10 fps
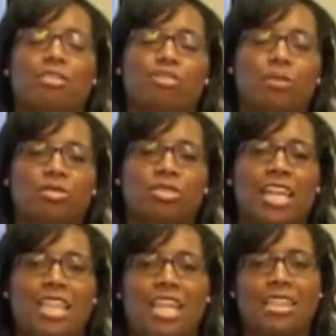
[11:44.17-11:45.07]
the scriptures
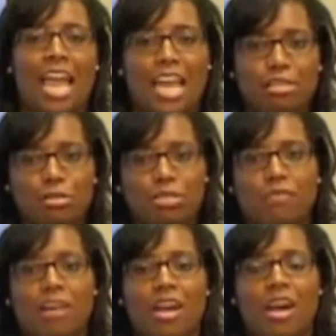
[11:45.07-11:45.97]
say that the angels
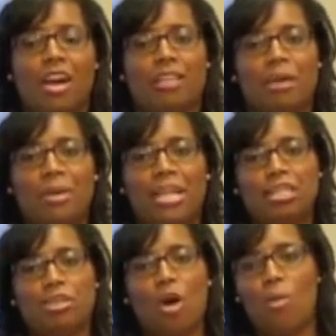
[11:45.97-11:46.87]
that were in
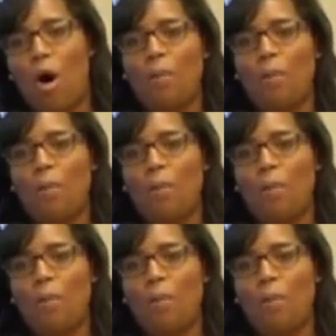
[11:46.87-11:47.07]
his home